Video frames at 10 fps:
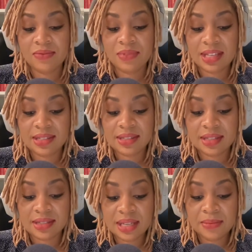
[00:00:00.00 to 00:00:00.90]
these
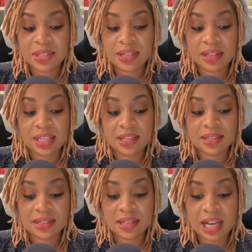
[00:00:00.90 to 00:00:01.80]
systems and
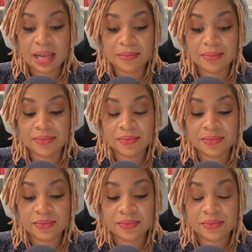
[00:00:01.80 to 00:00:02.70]
these um,
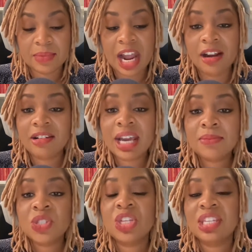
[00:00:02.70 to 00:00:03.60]

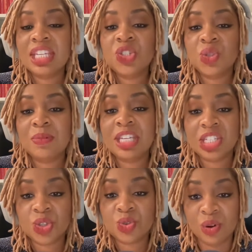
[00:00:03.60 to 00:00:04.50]
paradigms need to be
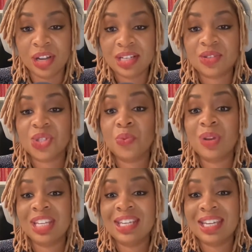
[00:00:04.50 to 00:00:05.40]
destroyed. So
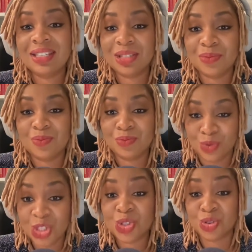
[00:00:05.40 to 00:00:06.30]
we need
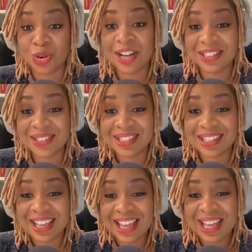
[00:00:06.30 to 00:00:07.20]
destroyers,
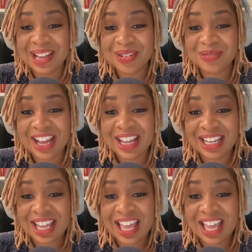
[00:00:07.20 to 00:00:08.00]
right?